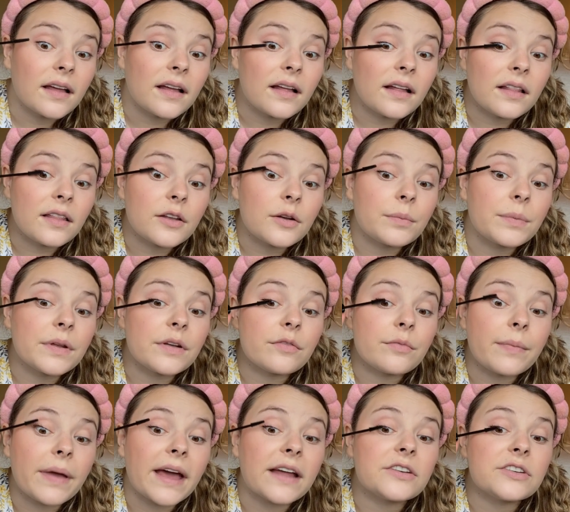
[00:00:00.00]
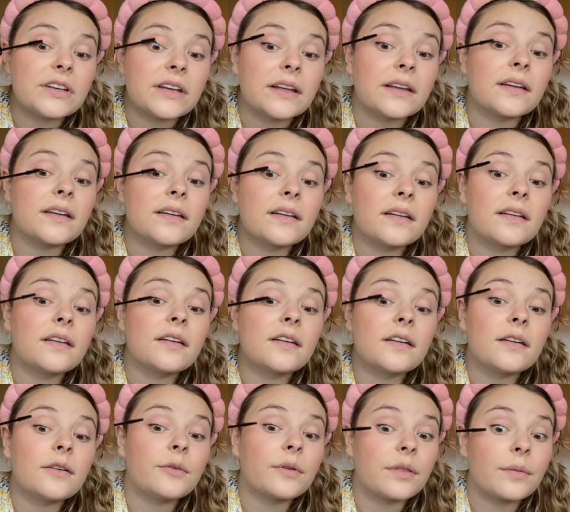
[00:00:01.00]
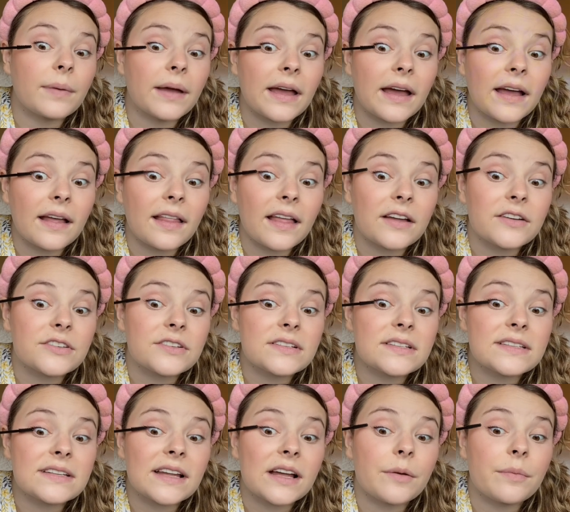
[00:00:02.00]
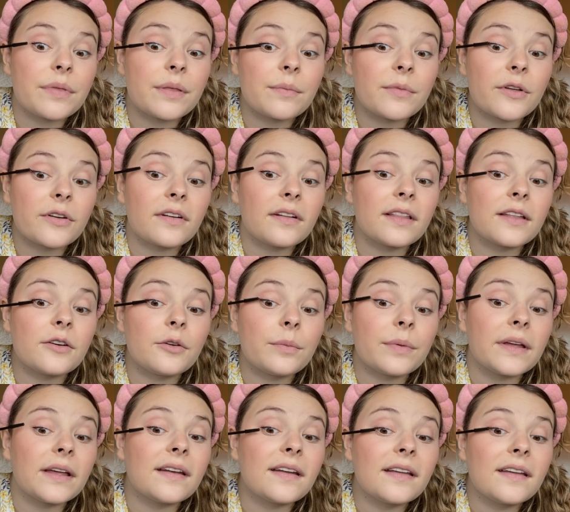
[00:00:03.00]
a little bit of matching with my eyelashes to help them look a little bit